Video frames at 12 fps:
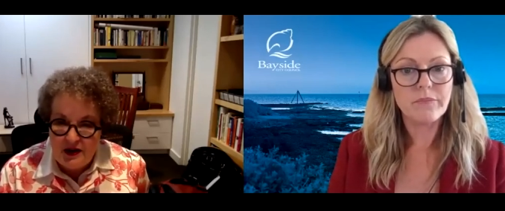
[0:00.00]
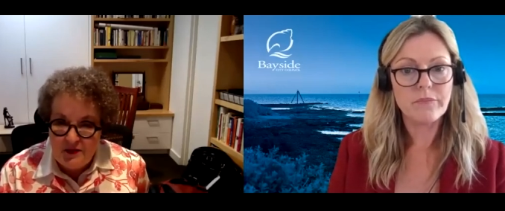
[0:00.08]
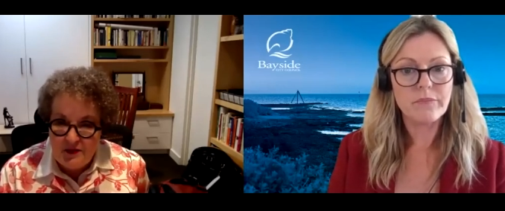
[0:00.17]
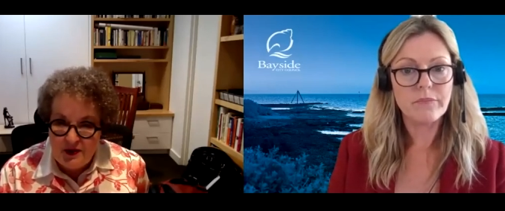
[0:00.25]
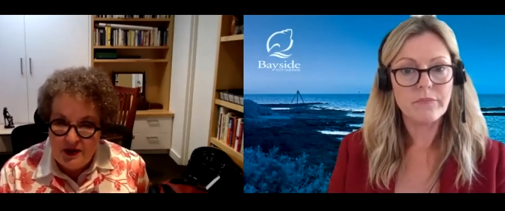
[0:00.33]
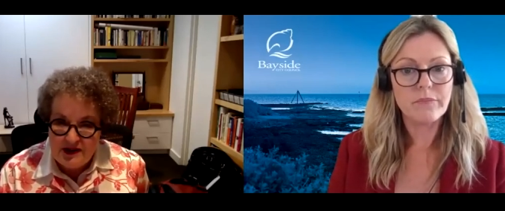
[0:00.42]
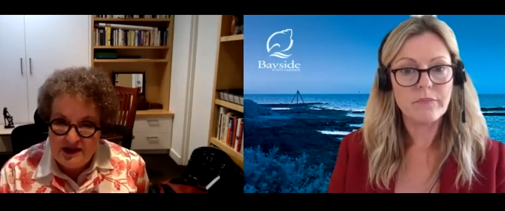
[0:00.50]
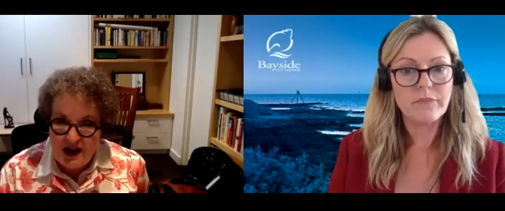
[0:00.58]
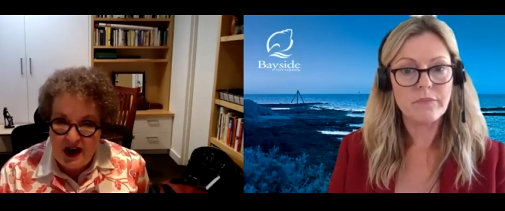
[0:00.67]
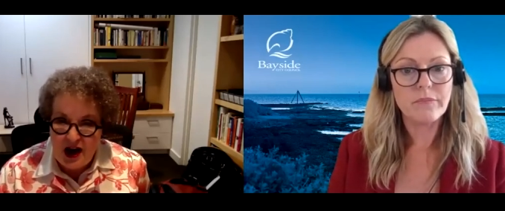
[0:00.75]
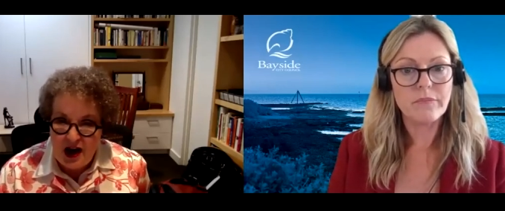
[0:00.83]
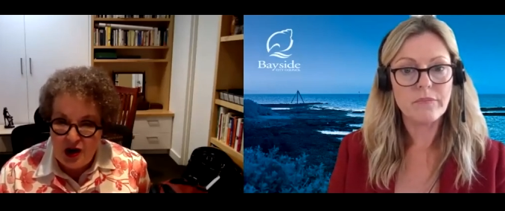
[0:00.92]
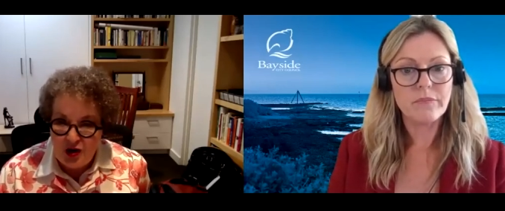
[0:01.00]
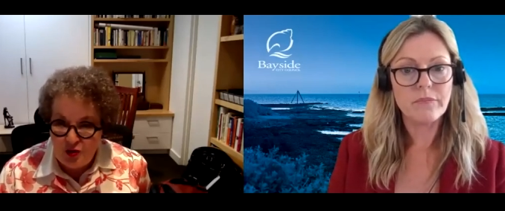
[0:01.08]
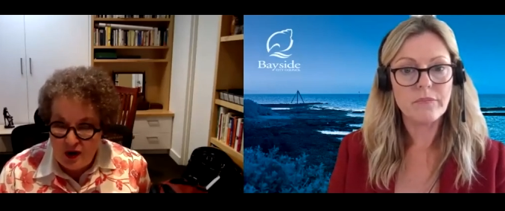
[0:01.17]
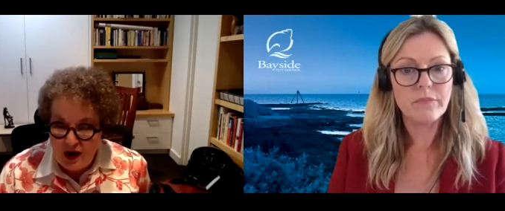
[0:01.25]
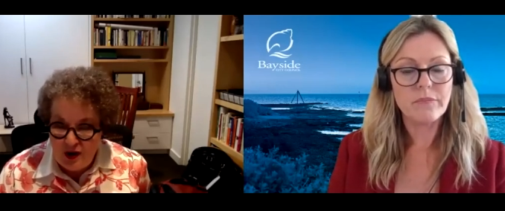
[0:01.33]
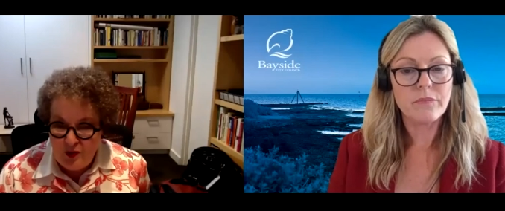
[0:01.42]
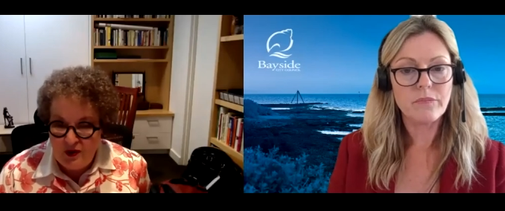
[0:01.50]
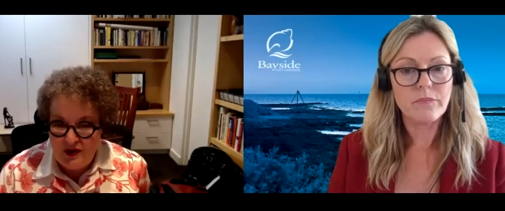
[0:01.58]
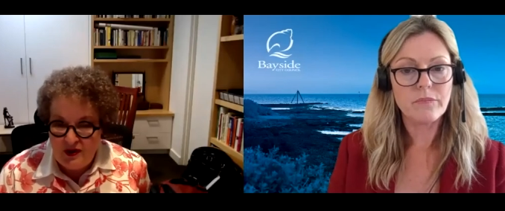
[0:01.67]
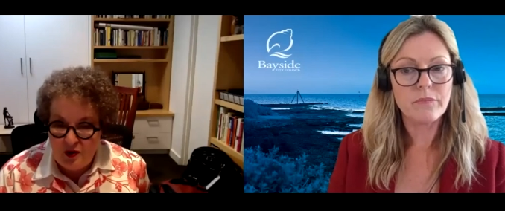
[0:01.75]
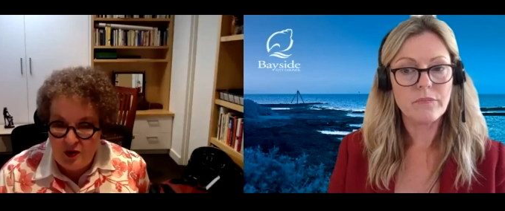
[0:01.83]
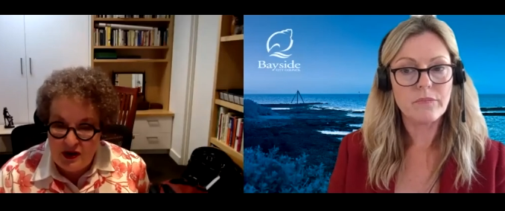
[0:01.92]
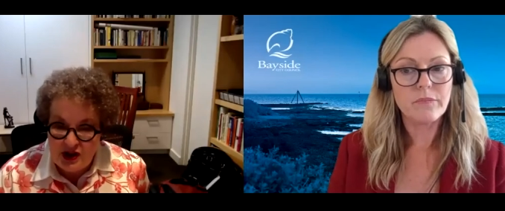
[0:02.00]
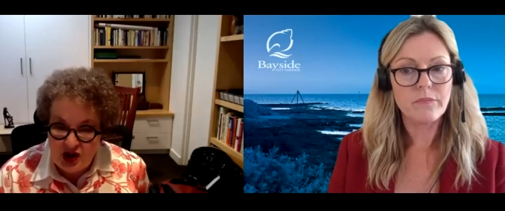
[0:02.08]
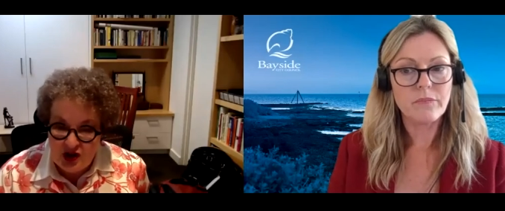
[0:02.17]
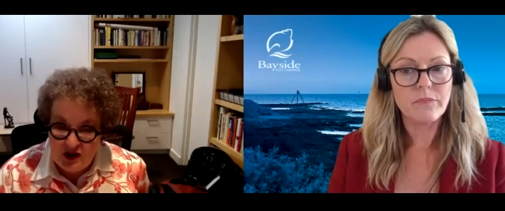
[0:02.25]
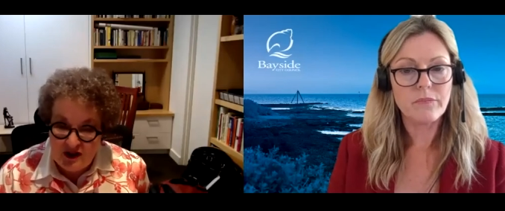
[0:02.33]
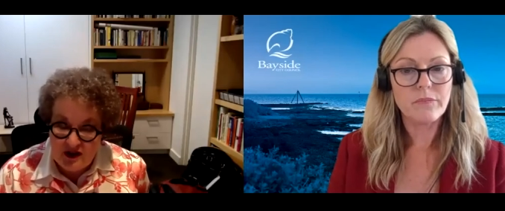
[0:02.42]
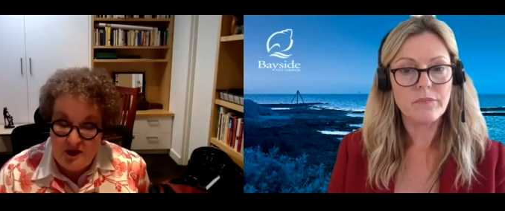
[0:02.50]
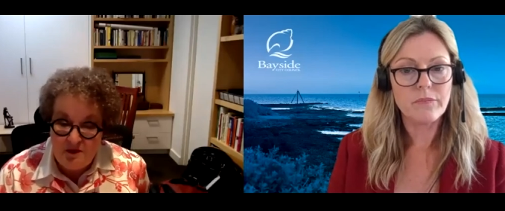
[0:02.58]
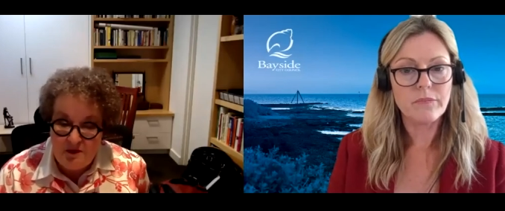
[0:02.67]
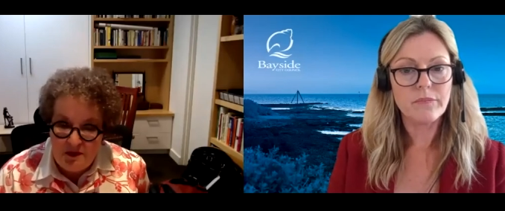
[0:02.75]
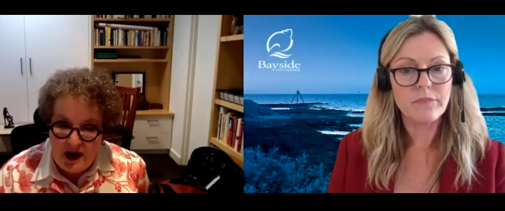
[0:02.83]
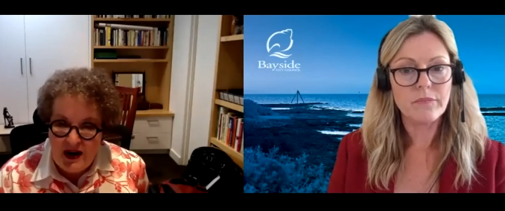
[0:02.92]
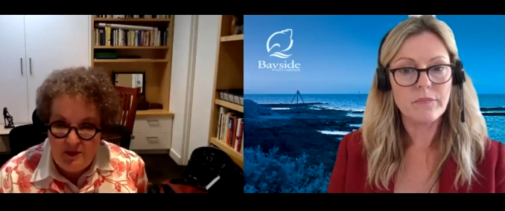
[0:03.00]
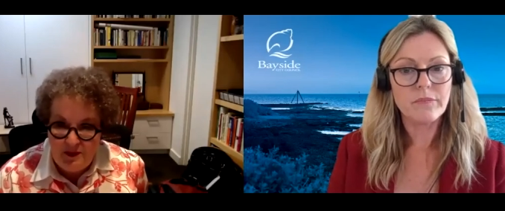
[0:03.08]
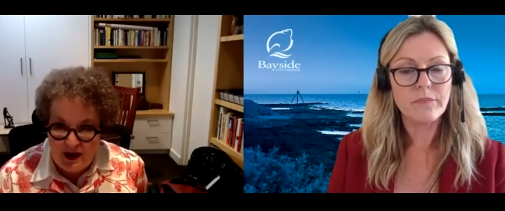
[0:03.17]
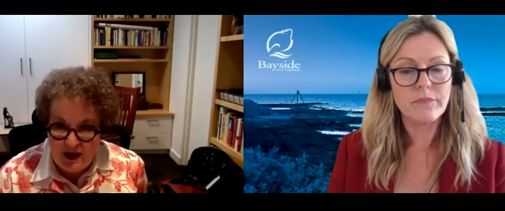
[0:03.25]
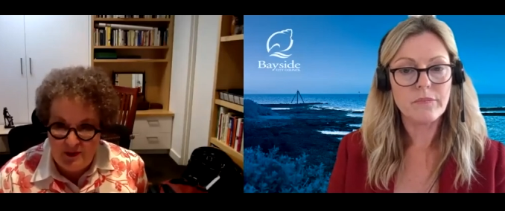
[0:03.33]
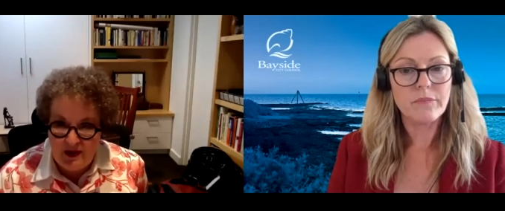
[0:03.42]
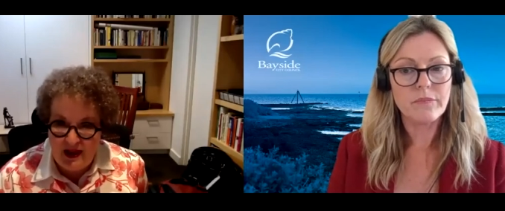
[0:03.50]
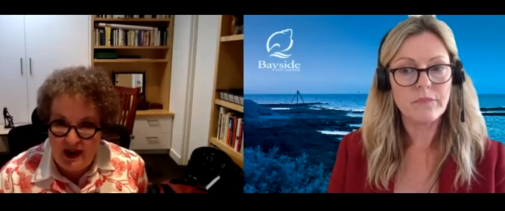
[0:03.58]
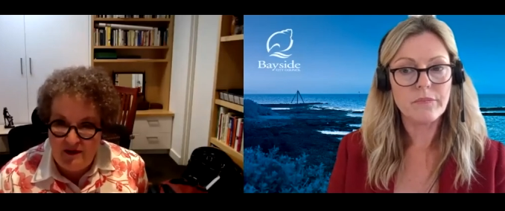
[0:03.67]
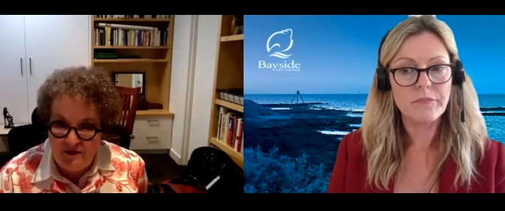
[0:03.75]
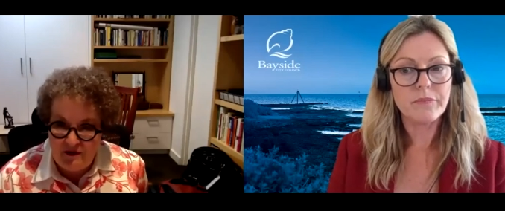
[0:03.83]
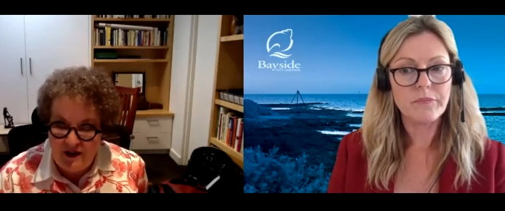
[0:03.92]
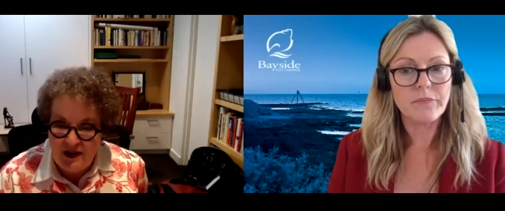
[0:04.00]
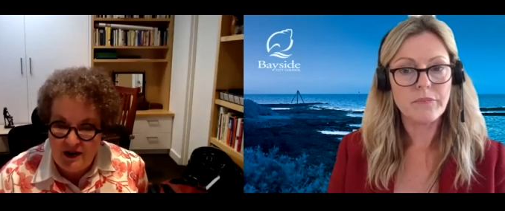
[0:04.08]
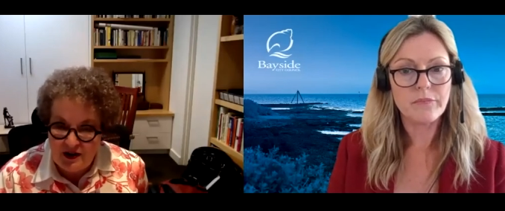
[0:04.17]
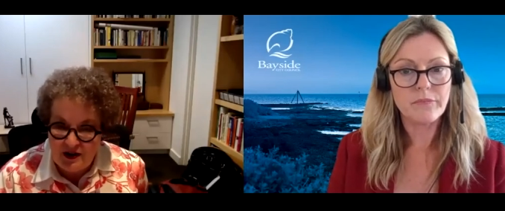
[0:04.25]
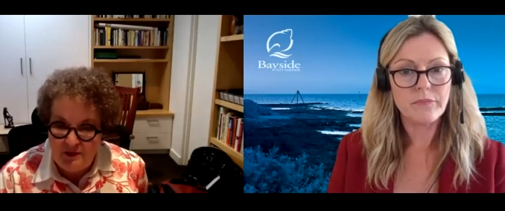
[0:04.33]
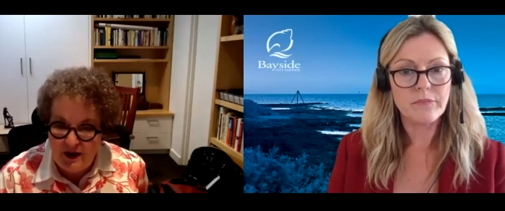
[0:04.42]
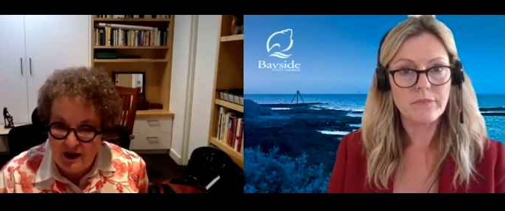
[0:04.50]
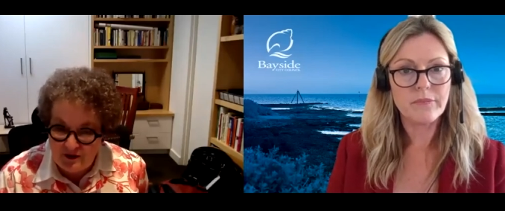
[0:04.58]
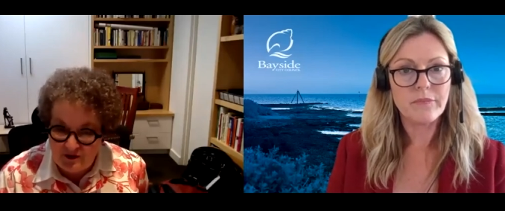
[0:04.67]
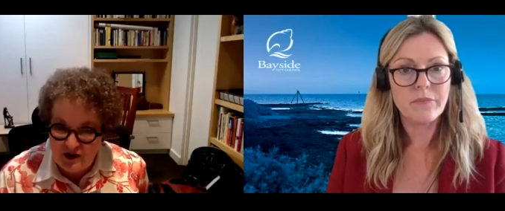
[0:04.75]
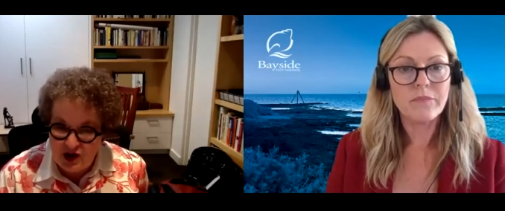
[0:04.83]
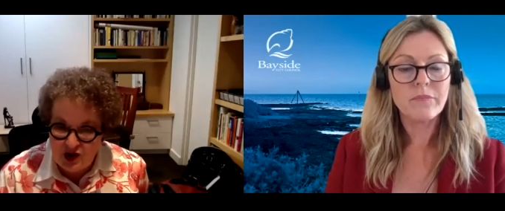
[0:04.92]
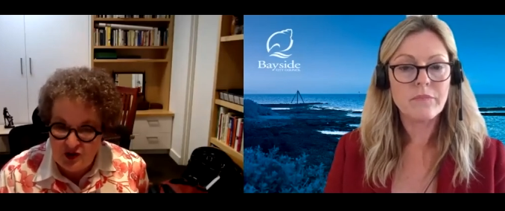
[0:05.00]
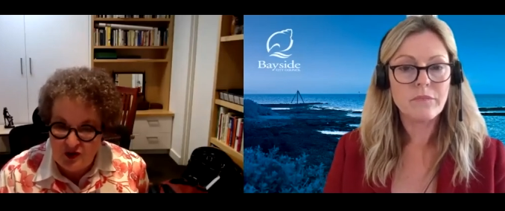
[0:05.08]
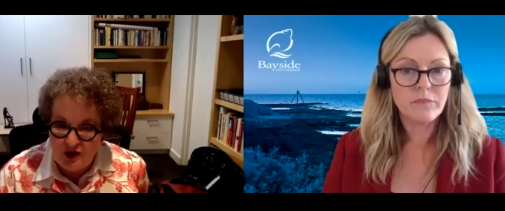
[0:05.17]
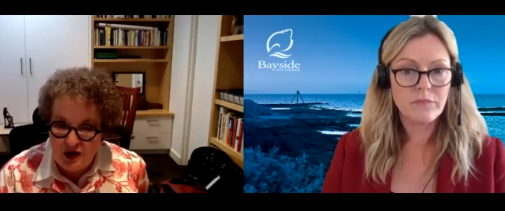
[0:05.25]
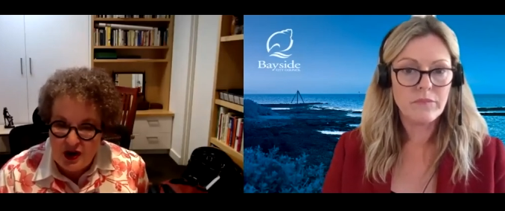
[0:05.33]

Speaker 1: because I agree with the questioner that many people have found it beneficial